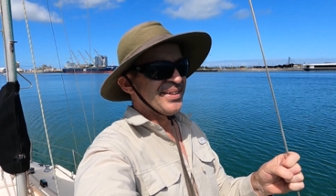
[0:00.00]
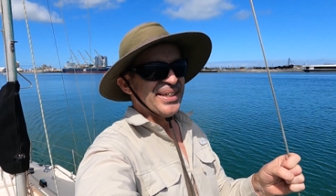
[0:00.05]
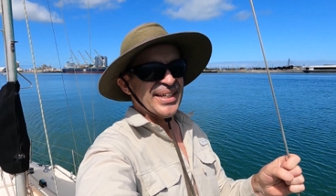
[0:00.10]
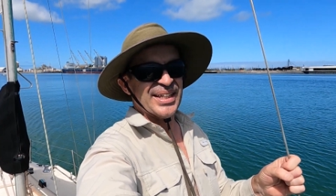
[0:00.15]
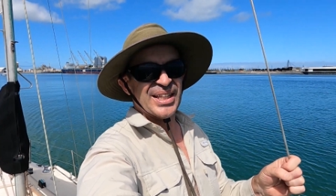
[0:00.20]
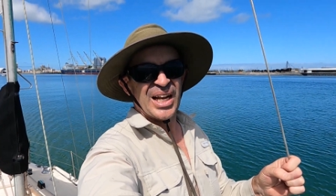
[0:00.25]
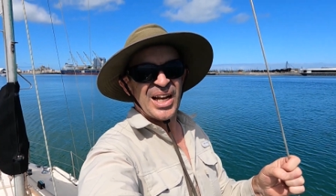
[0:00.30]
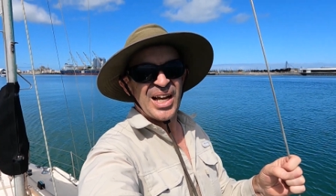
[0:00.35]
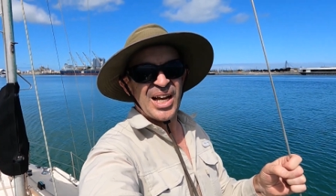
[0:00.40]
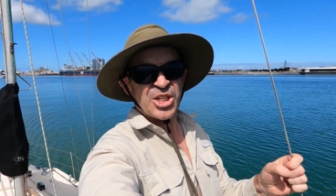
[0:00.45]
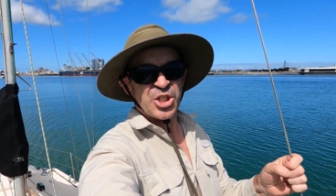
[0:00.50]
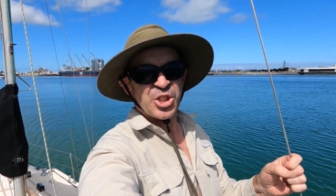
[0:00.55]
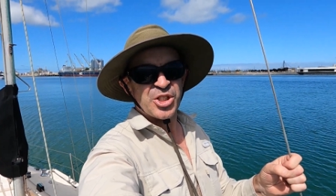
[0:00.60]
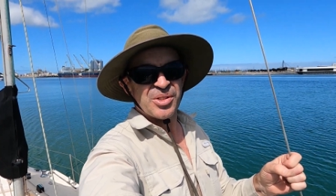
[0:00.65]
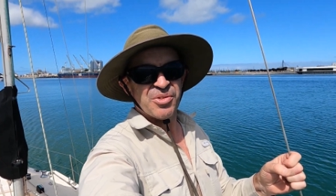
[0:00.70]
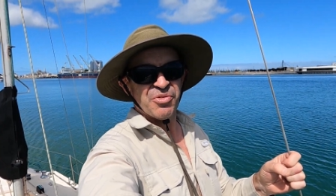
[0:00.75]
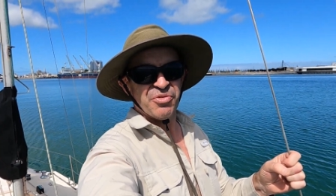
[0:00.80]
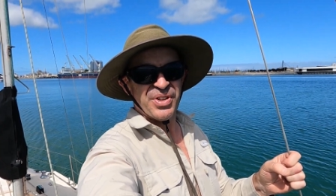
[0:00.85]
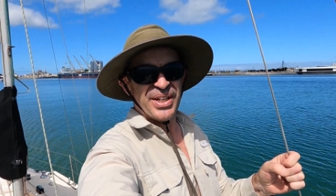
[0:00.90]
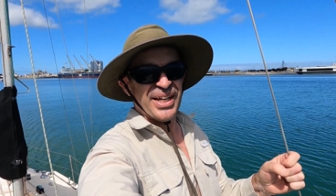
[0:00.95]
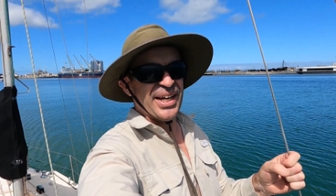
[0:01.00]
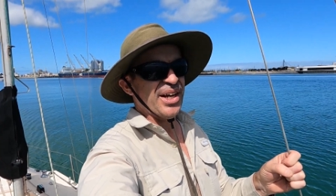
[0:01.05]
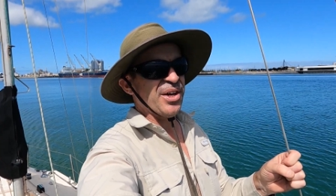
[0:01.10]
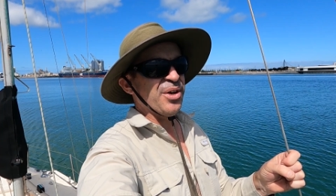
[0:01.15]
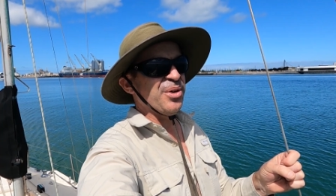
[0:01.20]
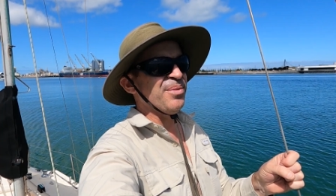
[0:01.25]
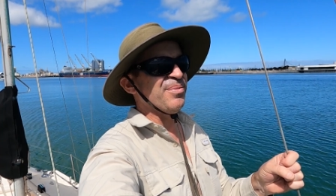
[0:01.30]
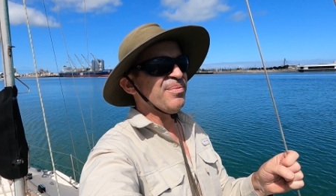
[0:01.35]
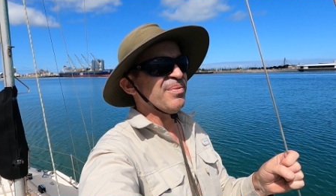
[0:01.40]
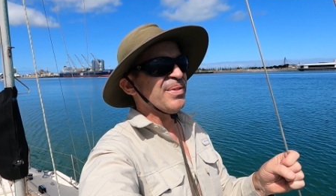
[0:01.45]
In the last
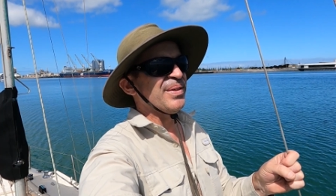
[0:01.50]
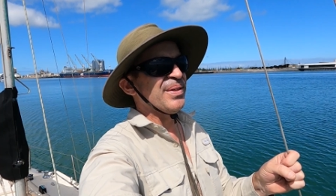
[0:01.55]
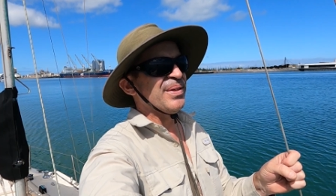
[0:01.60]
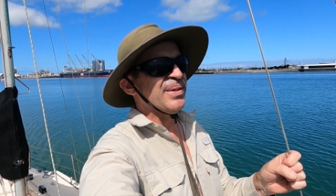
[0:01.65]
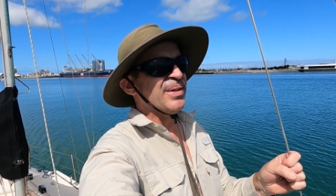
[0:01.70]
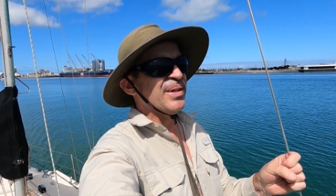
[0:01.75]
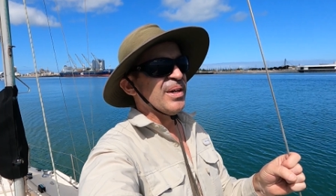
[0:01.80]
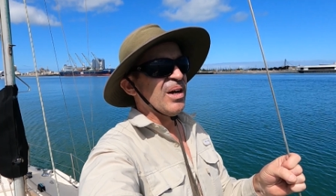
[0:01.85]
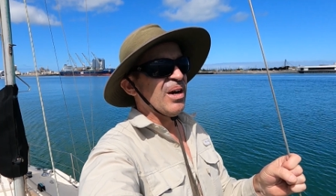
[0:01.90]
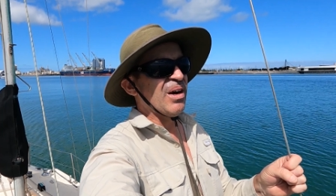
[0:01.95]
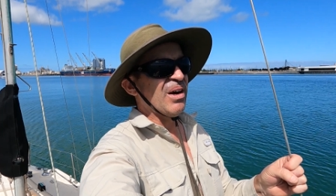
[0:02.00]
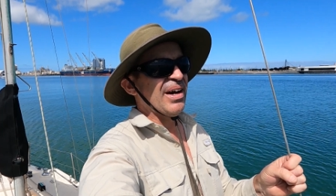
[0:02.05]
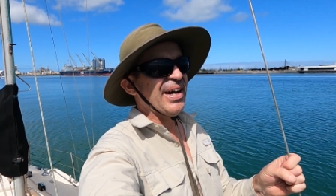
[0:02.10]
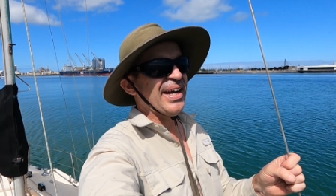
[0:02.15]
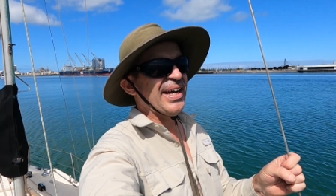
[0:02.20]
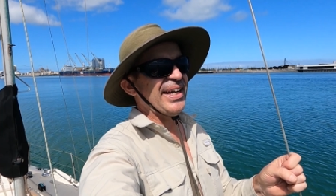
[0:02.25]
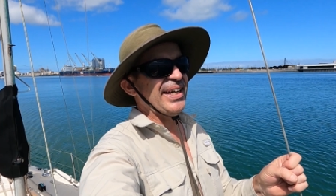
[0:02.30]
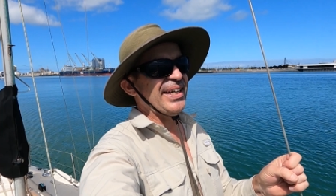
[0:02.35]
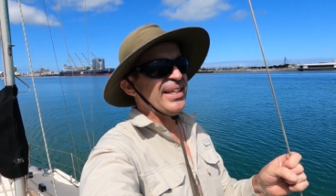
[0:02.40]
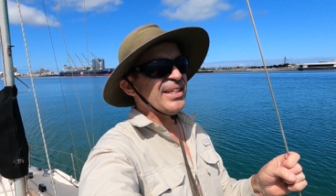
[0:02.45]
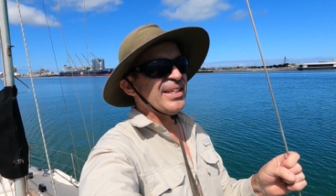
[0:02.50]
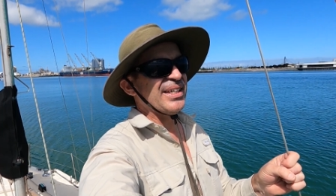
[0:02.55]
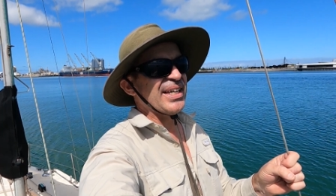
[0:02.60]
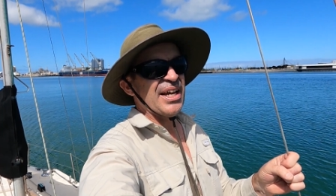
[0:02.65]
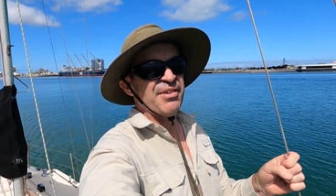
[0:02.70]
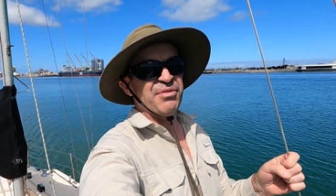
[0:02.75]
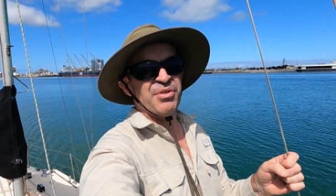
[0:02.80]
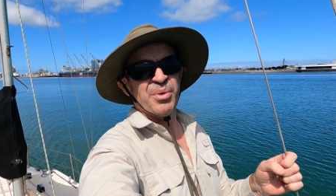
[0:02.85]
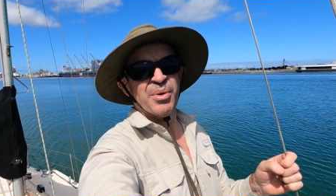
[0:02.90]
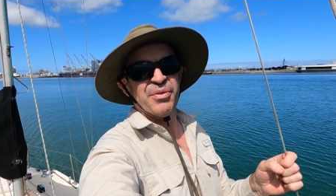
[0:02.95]
video, I
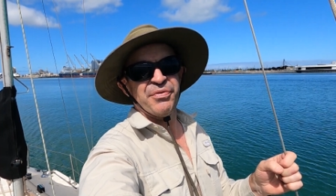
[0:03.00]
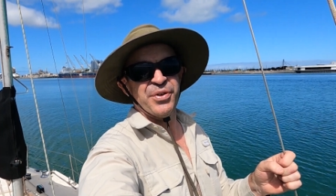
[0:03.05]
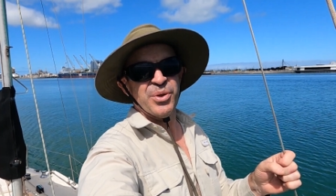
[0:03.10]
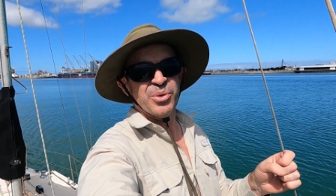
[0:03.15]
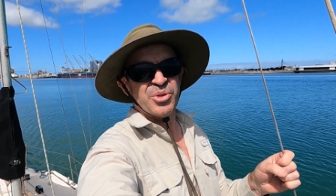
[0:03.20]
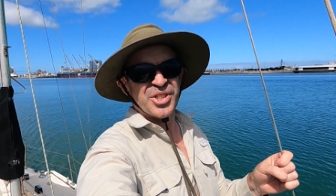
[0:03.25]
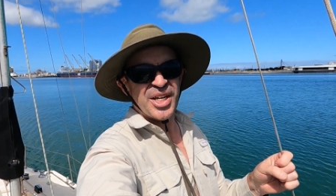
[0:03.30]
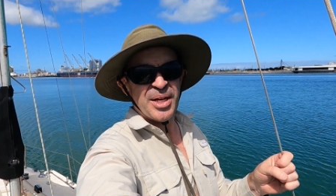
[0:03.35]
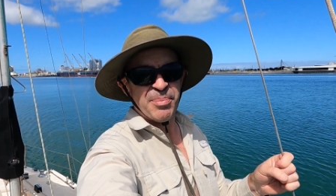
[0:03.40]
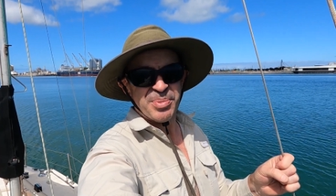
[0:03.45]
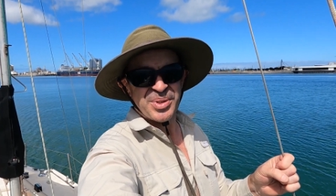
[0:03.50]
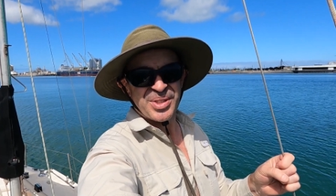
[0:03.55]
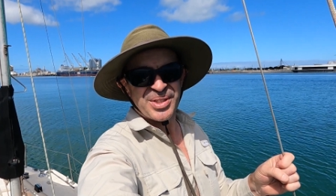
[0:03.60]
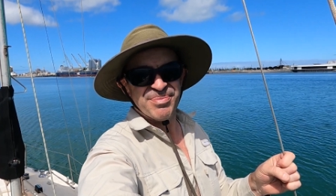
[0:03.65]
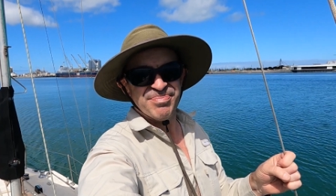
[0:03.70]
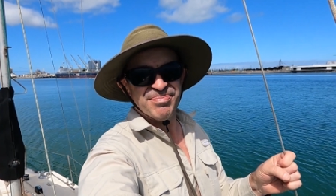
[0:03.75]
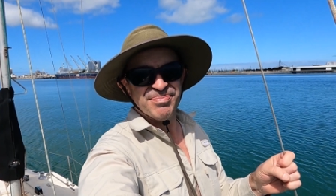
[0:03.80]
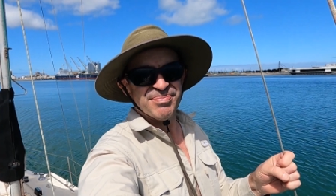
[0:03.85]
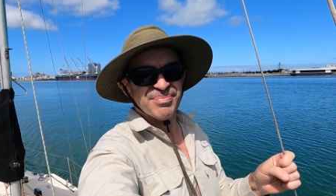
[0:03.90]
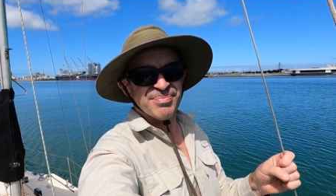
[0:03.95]
gave you a few tips